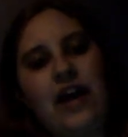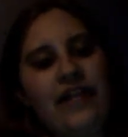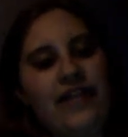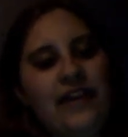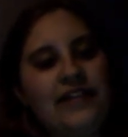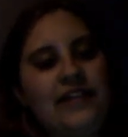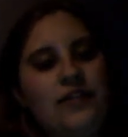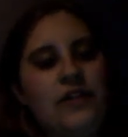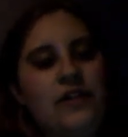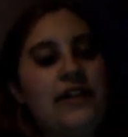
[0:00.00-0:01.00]
I think
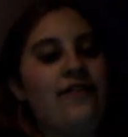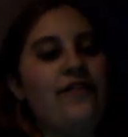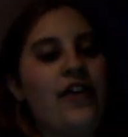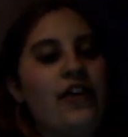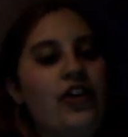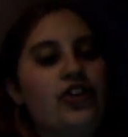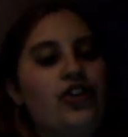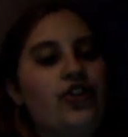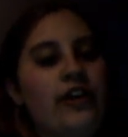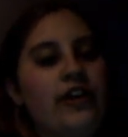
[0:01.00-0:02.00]
this was a very good
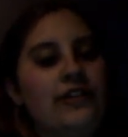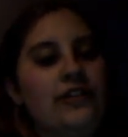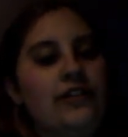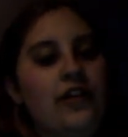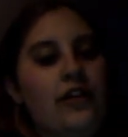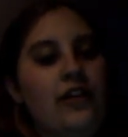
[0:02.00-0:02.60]
choice.